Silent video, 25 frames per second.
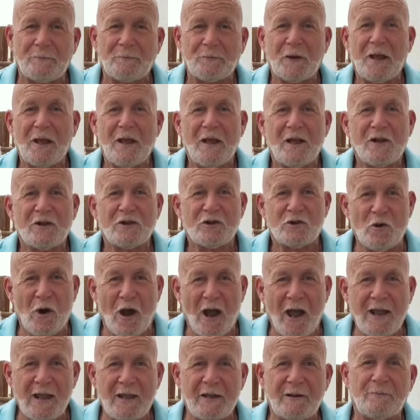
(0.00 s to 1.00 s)
way.
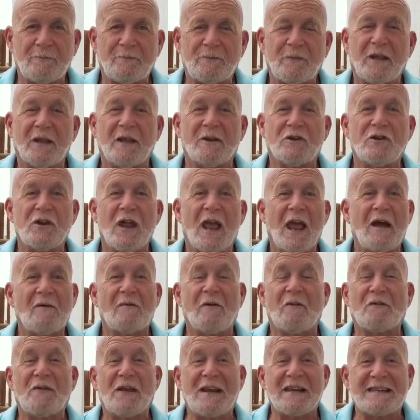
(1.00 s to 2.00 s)
Try it.
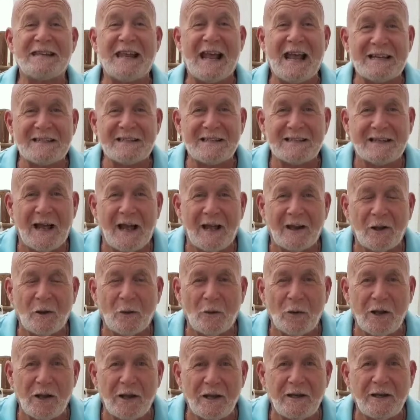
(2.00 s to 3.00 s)
Have a fantastic
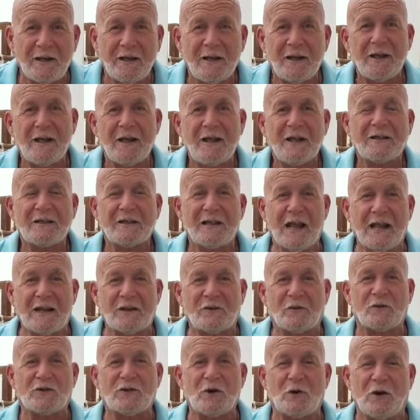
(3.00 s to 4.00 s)
Halloween.
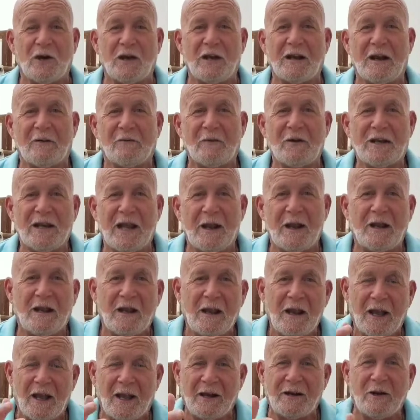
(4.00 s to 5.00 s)
Thanks for tuning in every
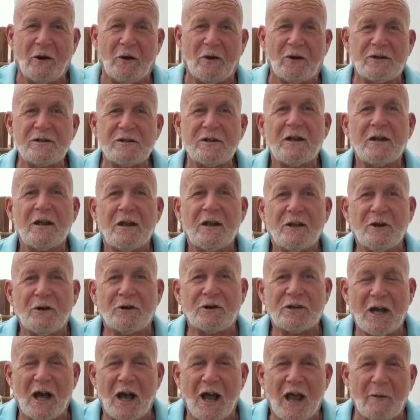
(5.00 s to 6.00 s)
day. I know it's
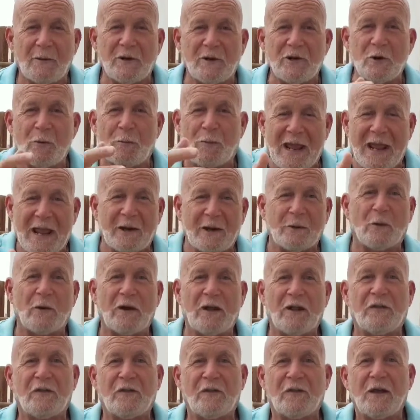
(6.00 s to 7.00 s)
your time and your
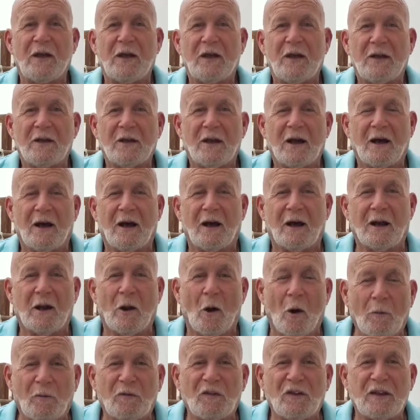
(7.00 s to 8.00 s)
bandwidth,
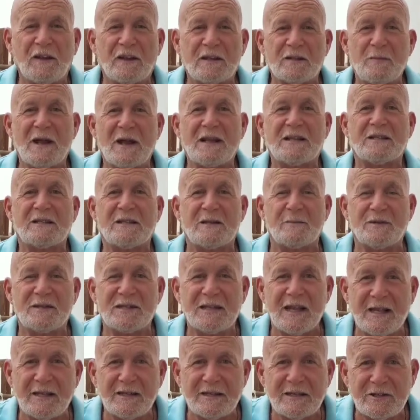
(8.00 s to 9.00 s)
and hopefully this makes some
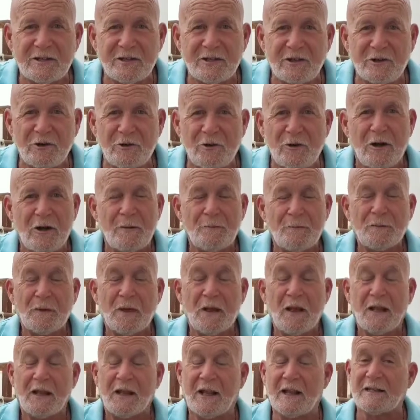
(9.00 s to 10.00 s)
sense to you,
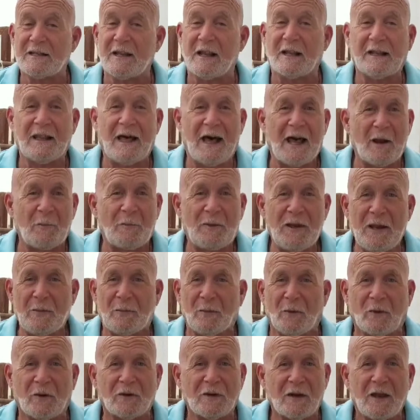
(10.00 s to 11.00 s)
because a lot of
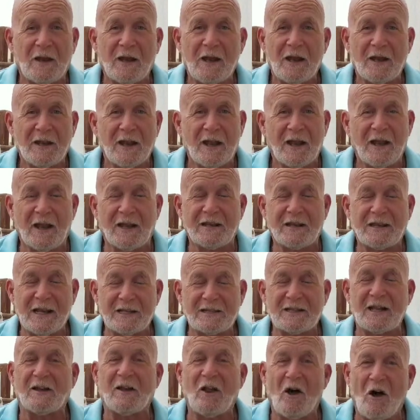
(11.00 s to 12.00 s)
people, it
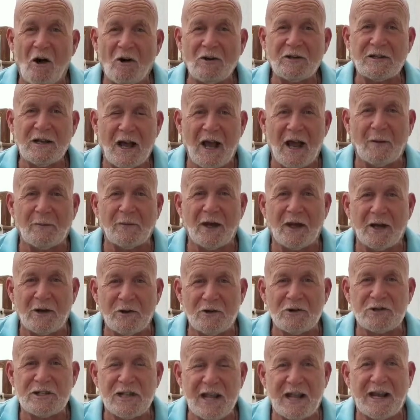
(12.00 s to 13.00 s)
takes a long time to
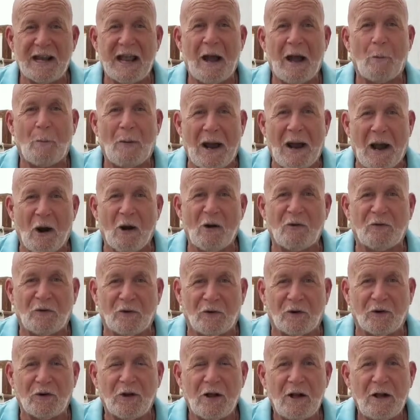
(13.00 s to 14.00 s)
understand how
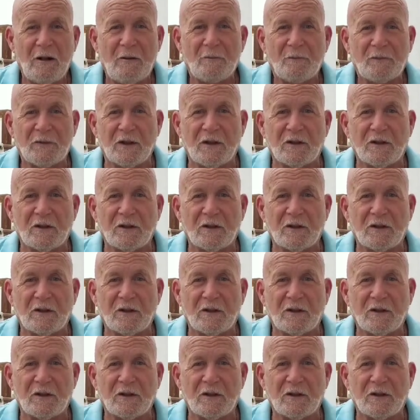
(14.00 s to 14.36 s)
powerful